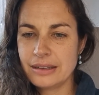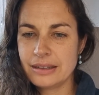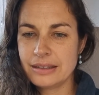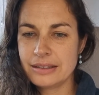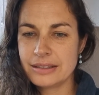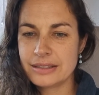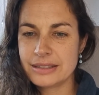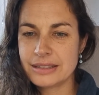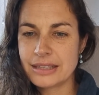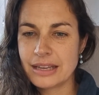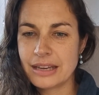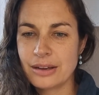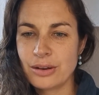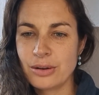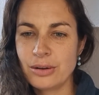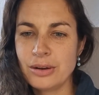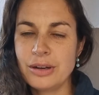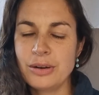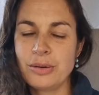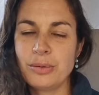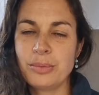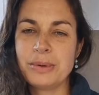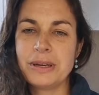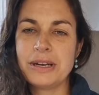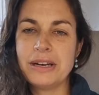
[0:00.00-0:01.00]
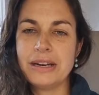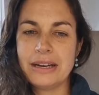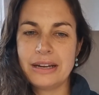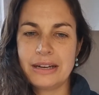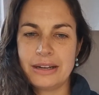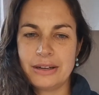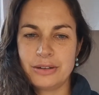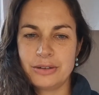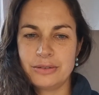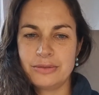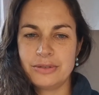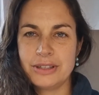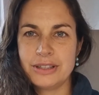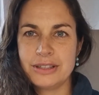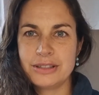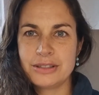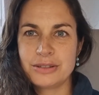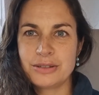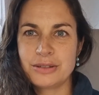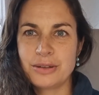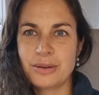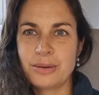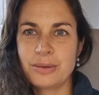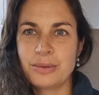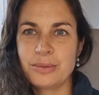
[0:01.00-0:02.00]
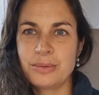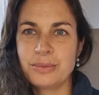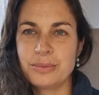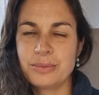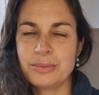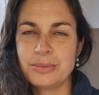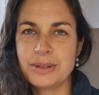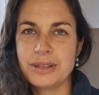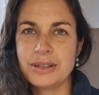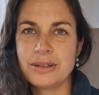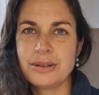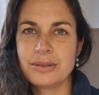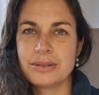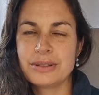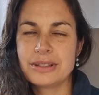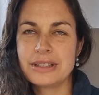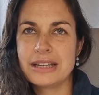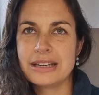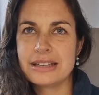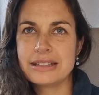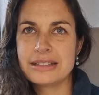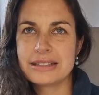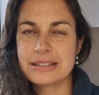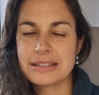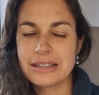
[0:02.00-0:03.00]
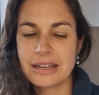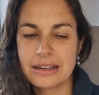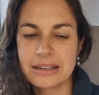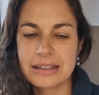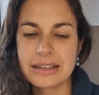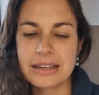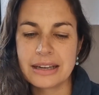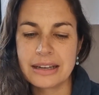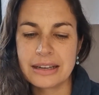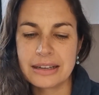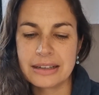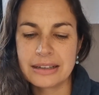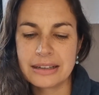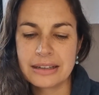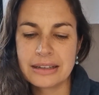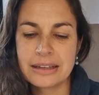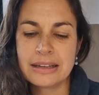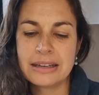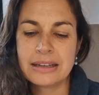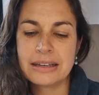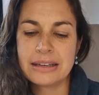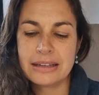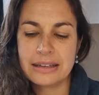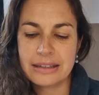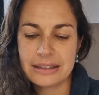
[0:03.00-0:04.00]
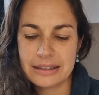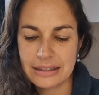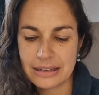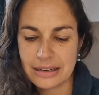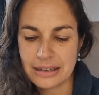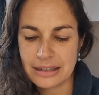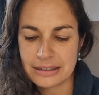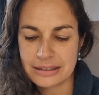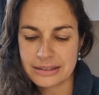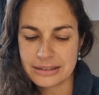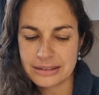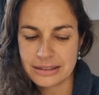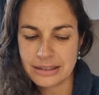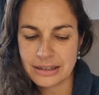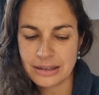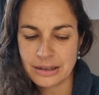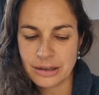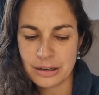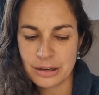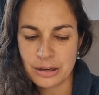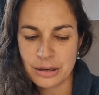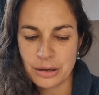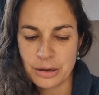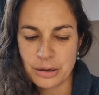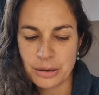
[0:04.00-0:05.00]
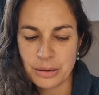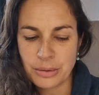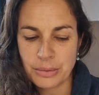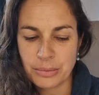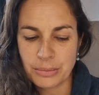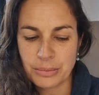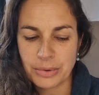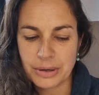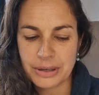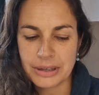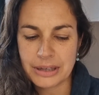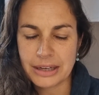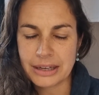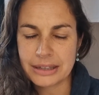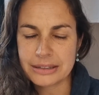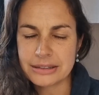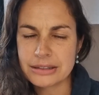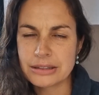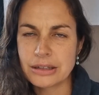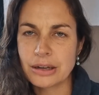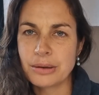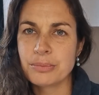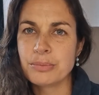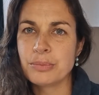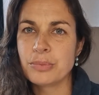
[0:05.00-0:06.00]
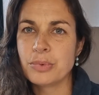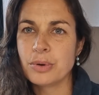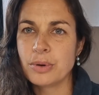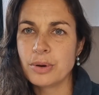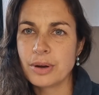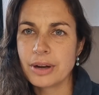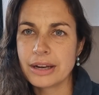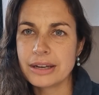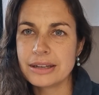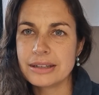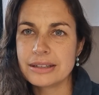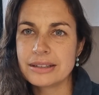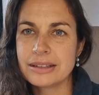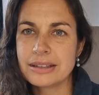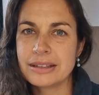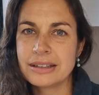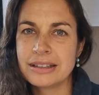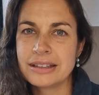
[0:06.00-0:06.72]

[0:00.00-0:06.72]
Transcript: stay a little bit out of it so we don't get sunk in. Yes, but at some point,